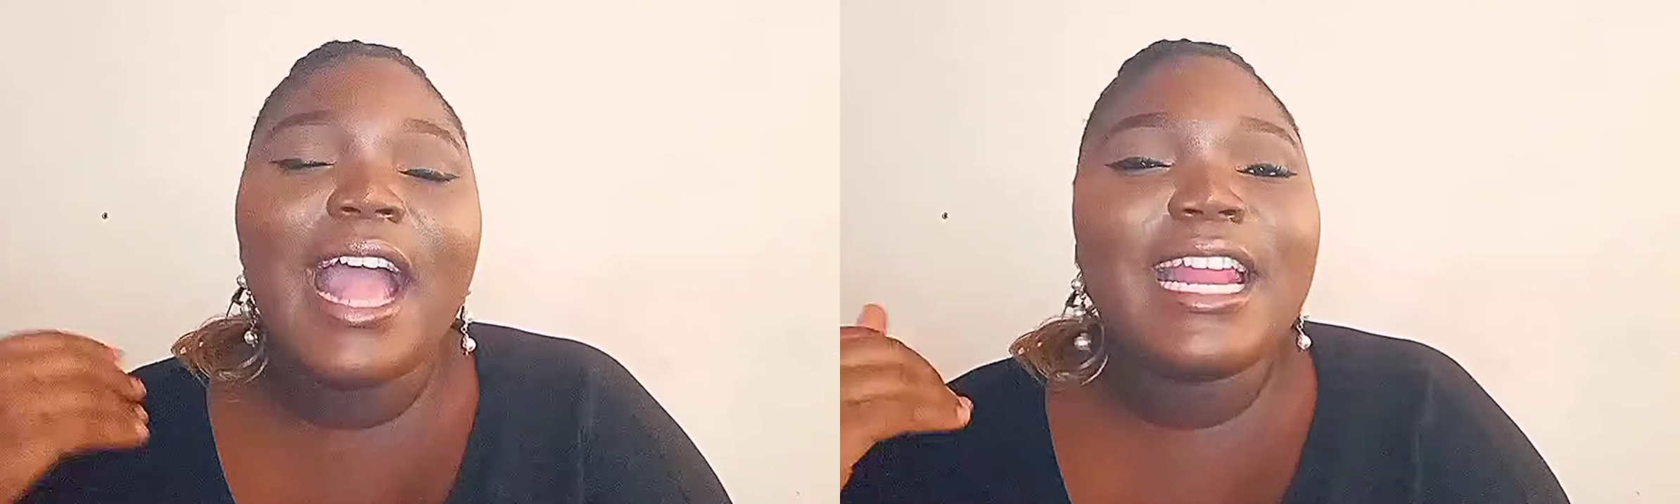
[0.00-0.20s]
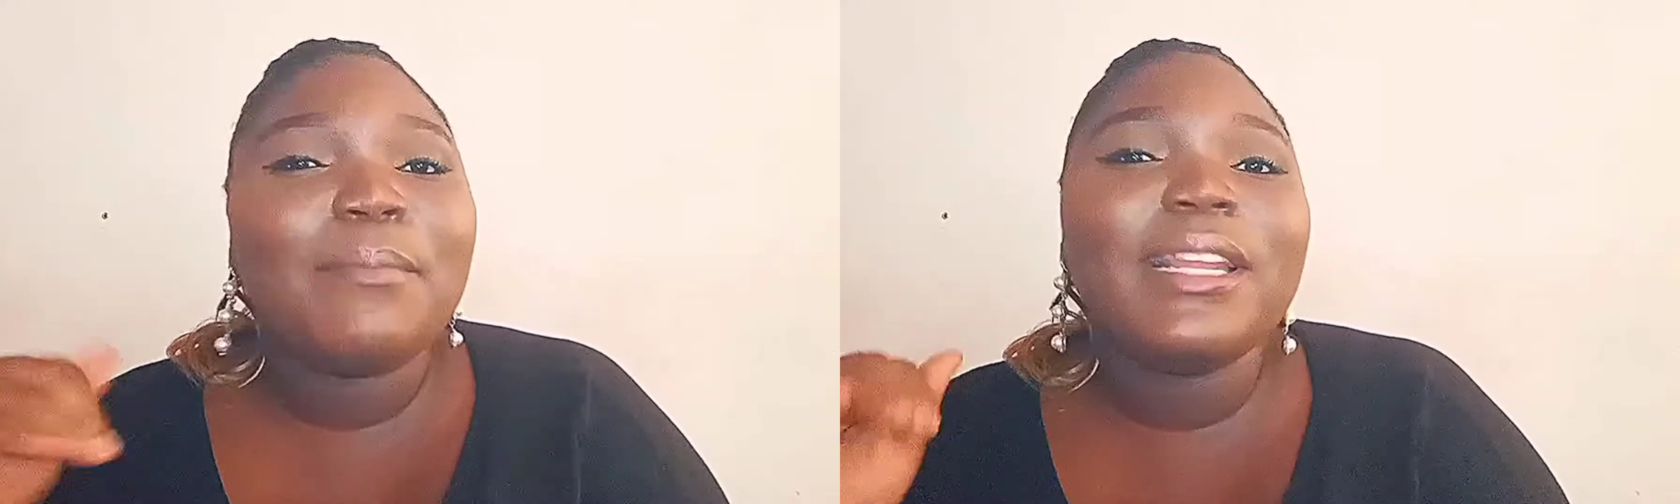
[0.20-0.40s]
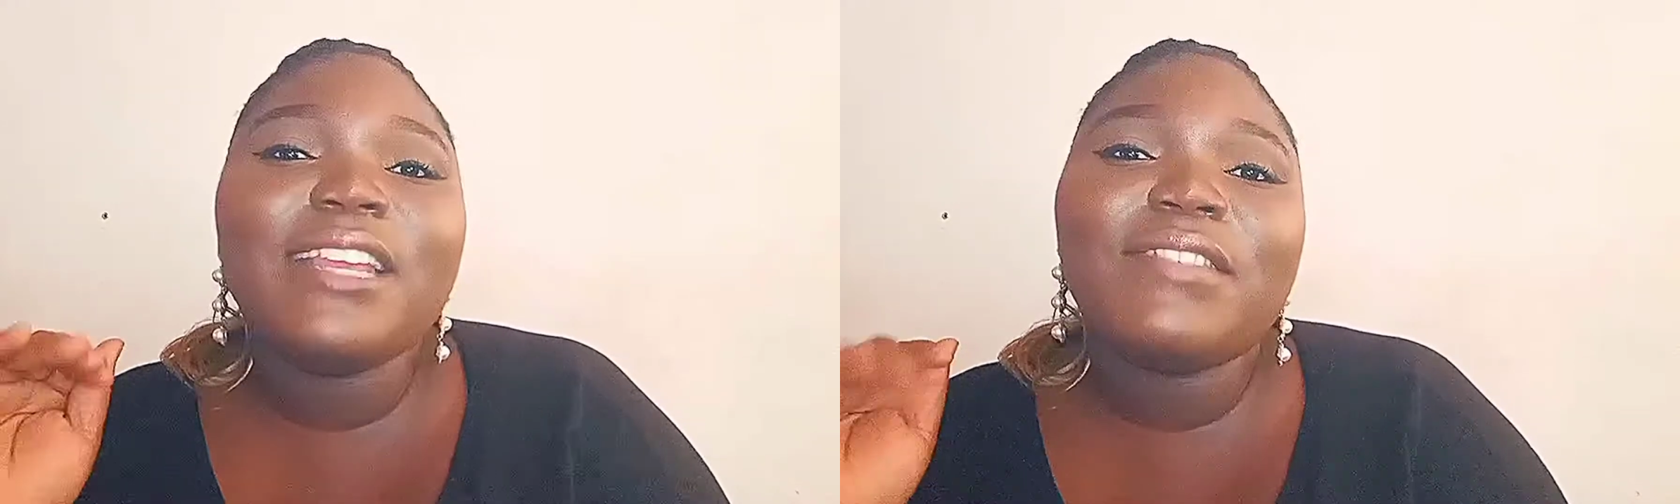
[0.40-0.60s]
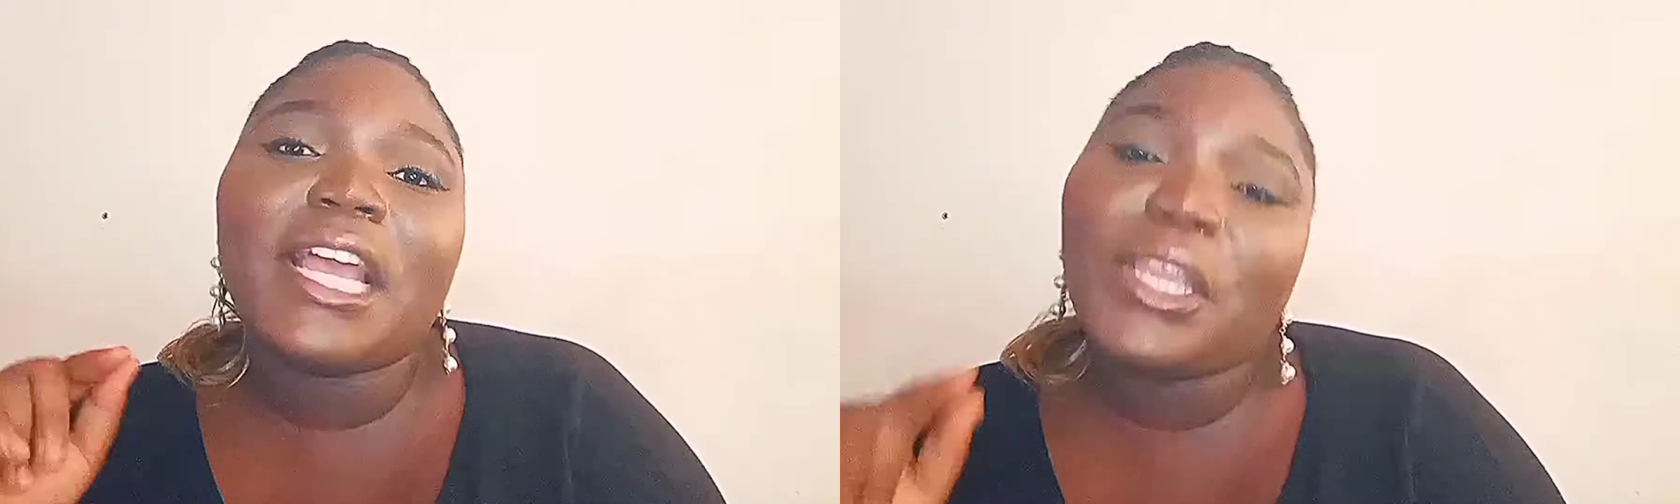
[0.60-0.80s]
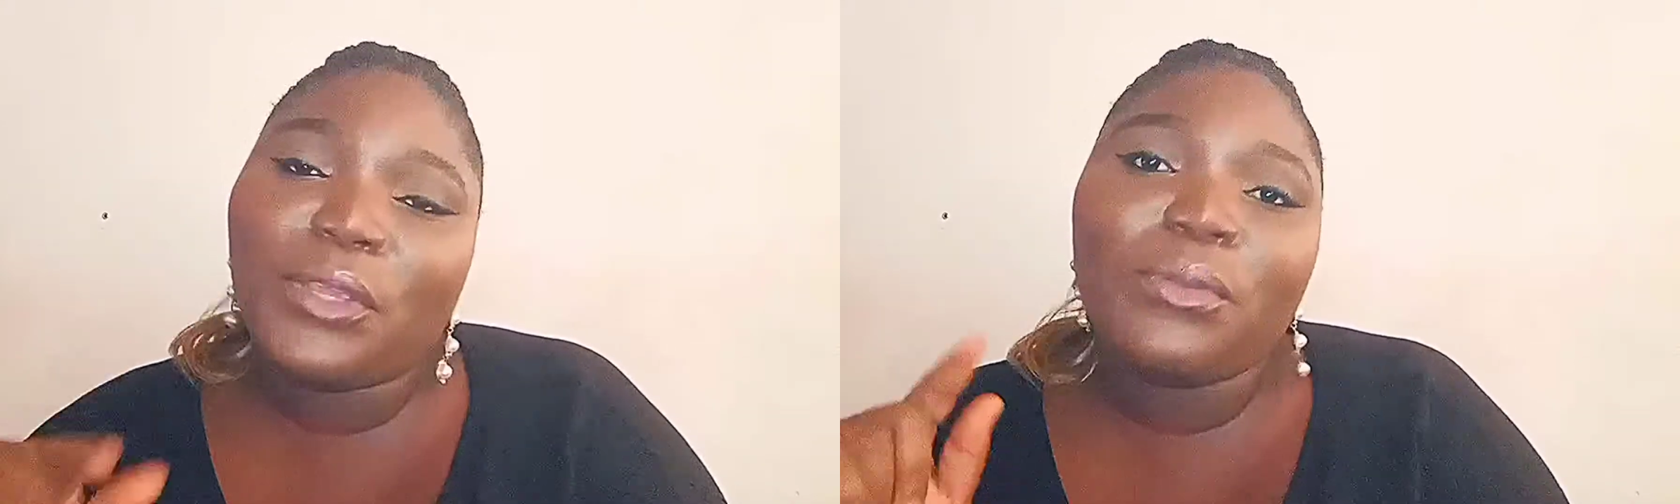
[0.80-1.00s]
And I believe
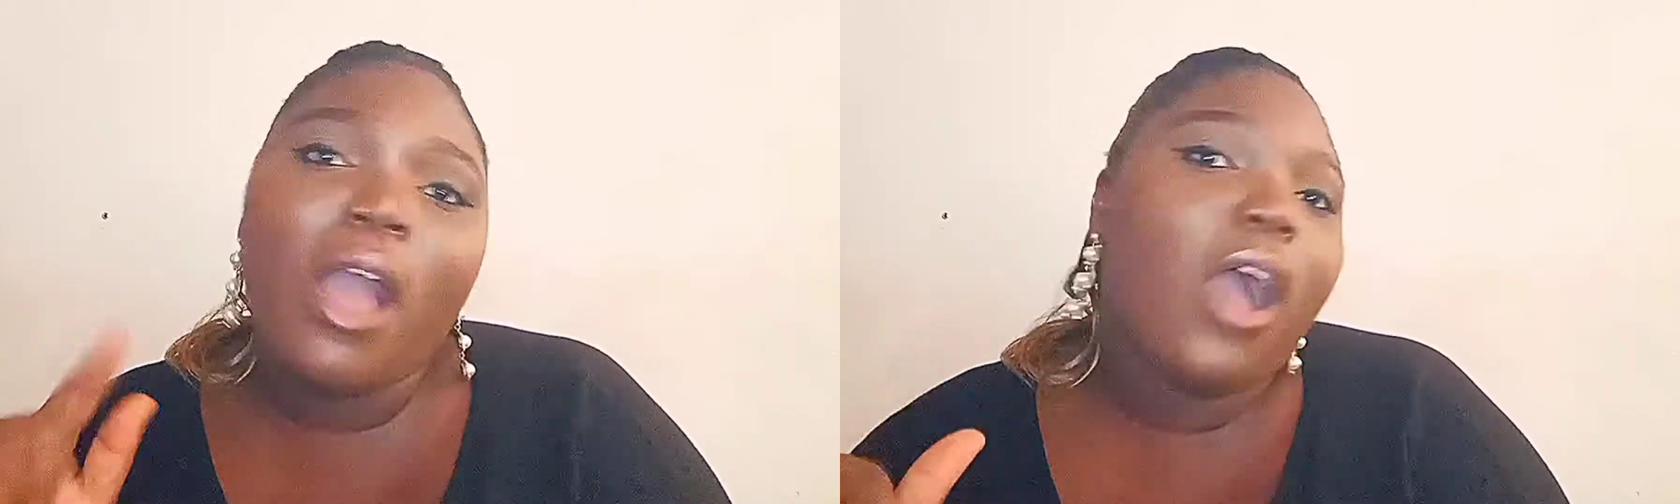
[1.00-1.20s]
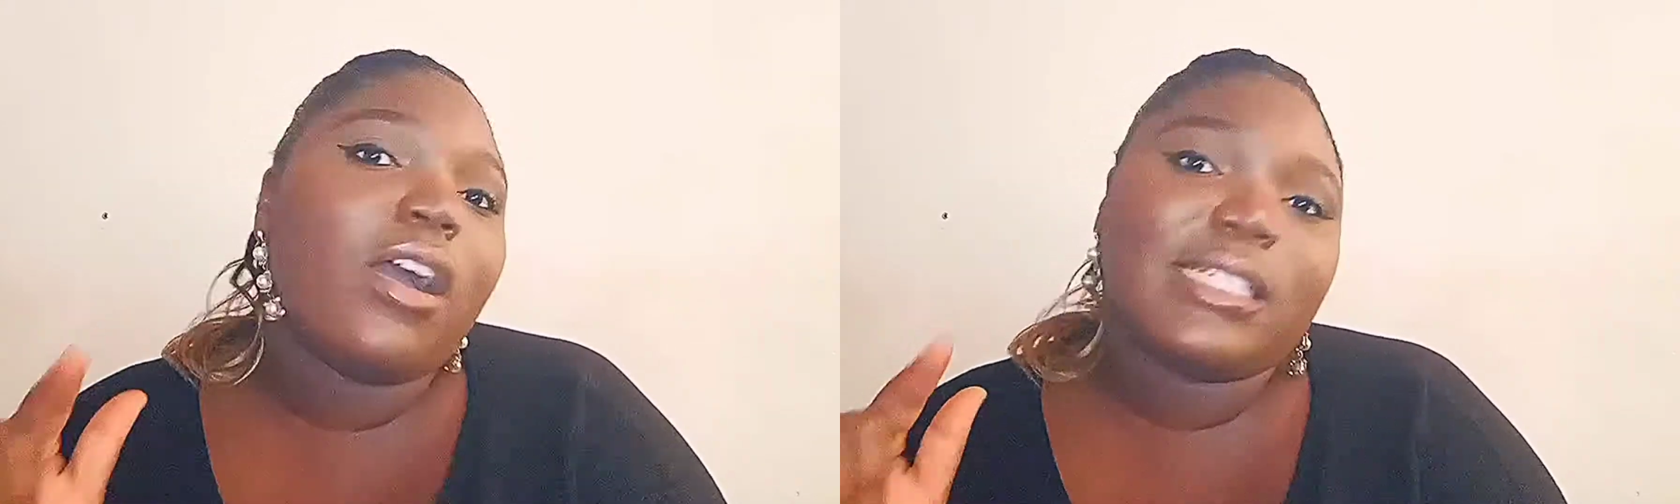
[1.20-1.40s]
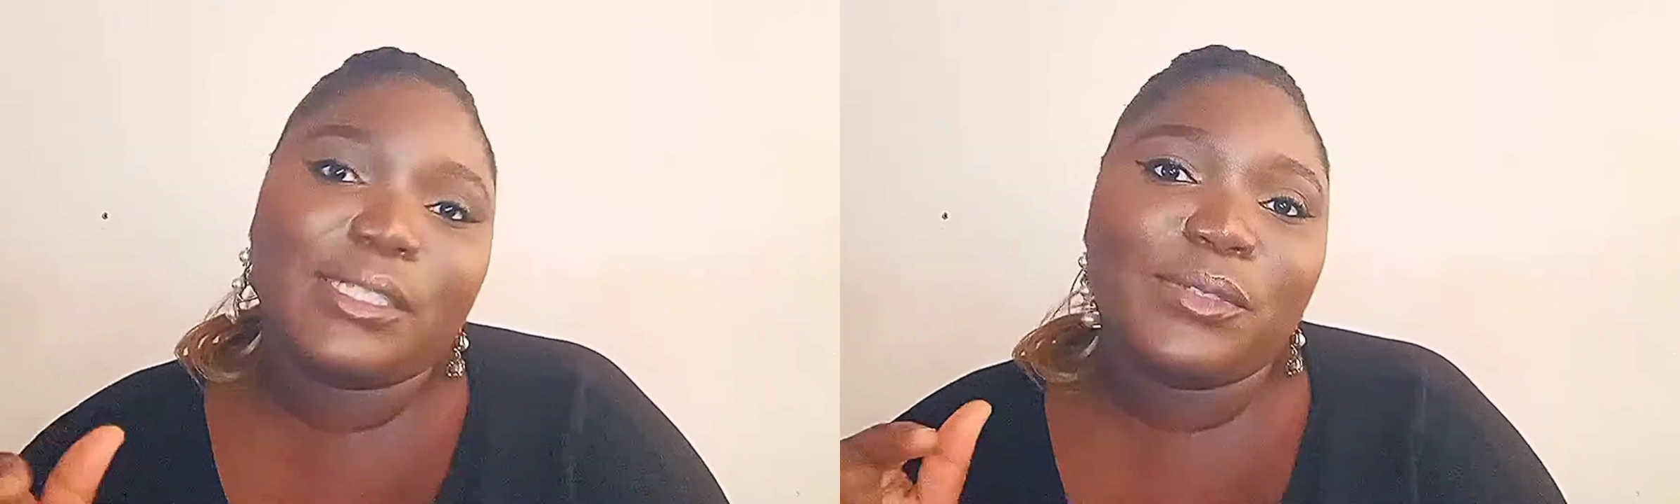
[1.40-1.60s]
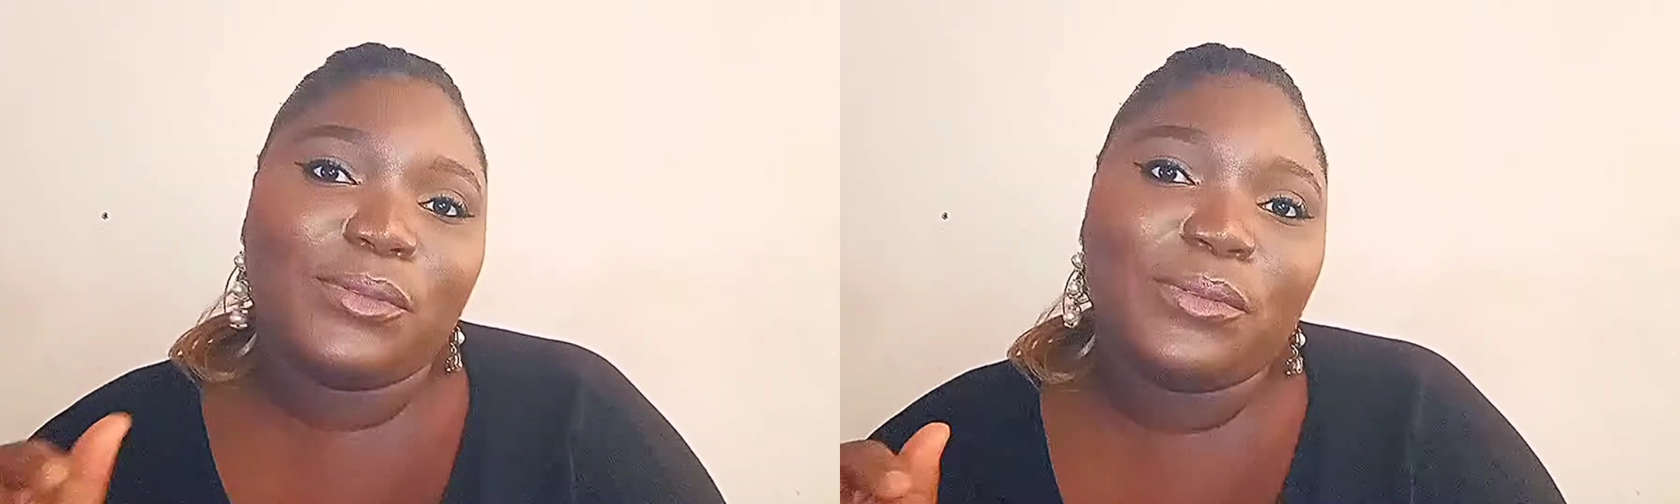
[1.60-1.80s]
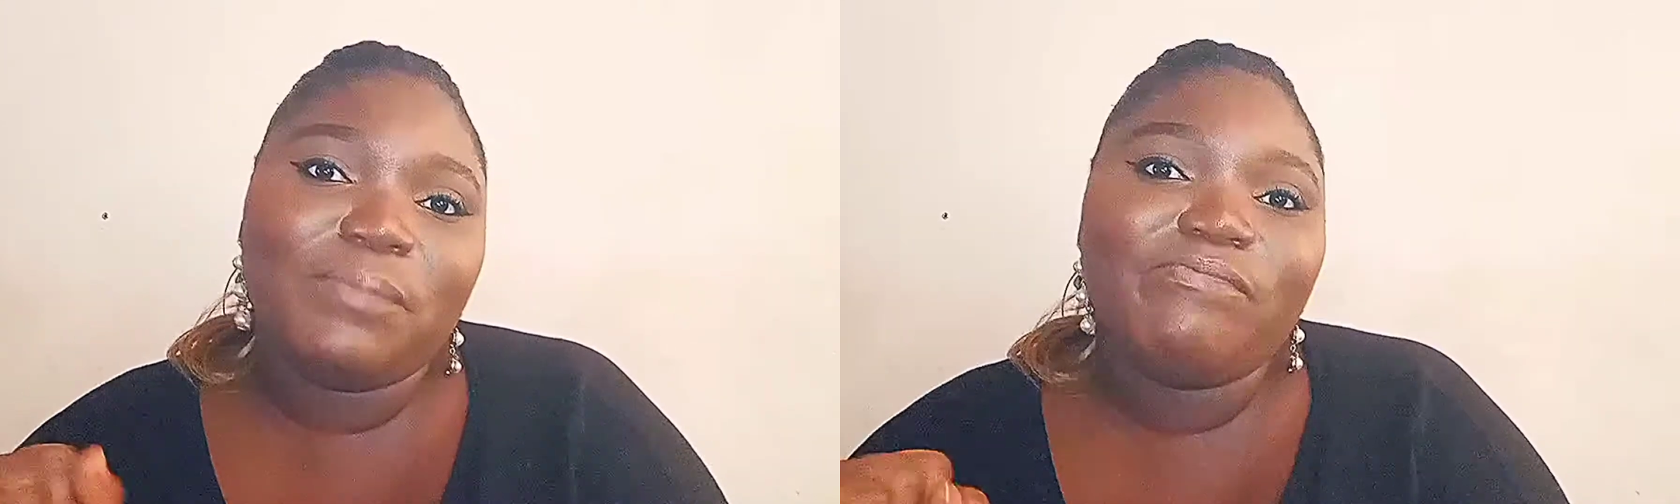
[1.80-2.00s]
that you are
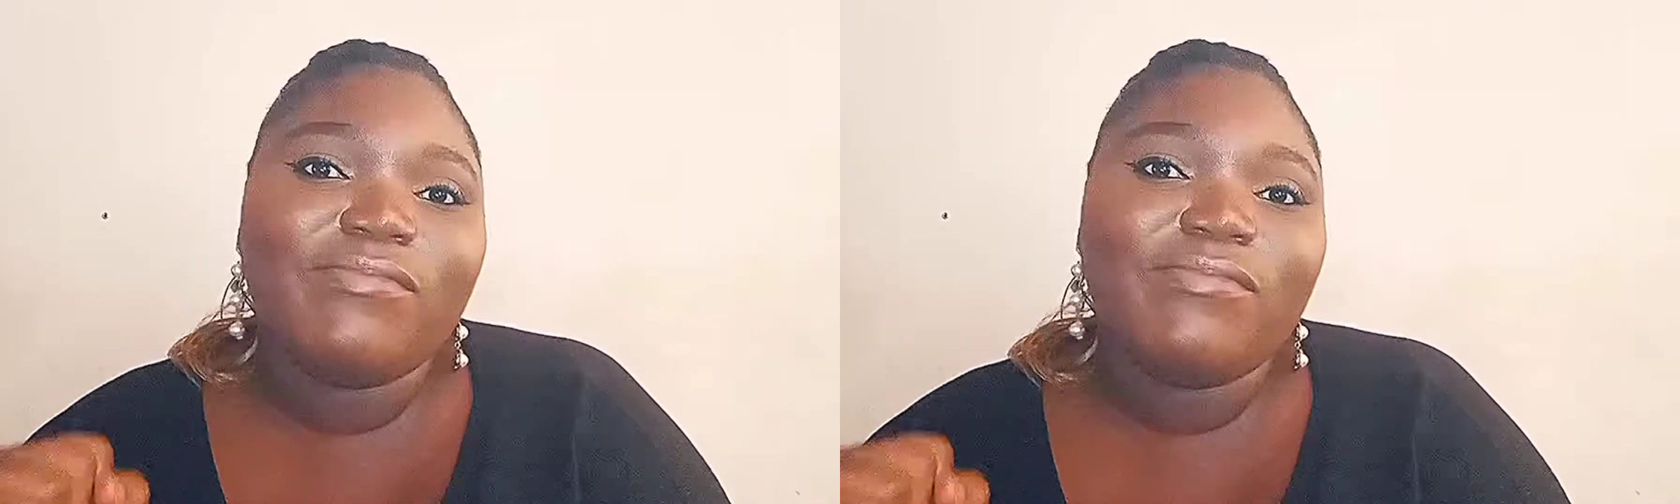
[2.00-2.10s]
too.